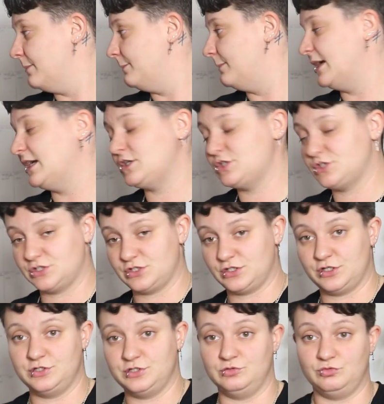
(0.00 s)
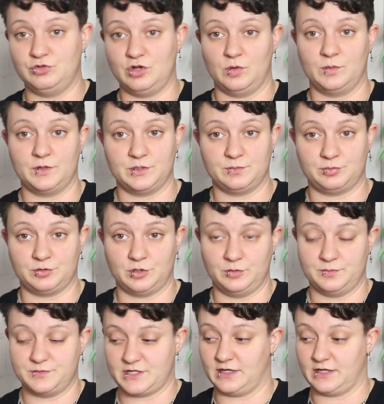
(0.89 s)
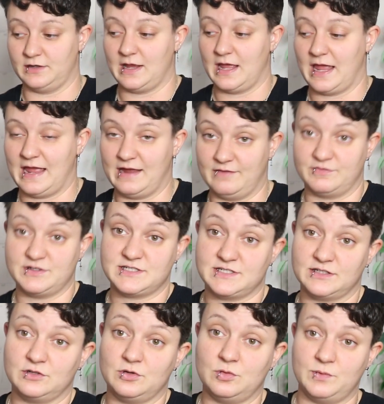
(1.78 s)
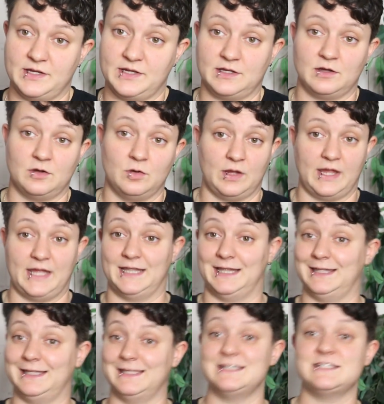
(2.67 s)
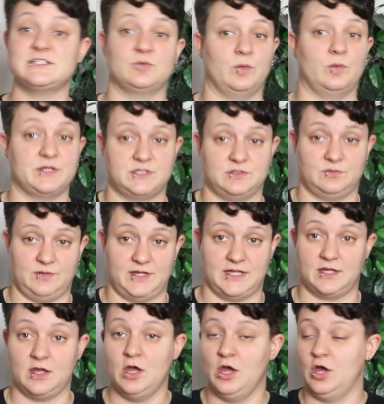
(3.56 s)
Make sure you know where your probes are. Every single week, at least once a week,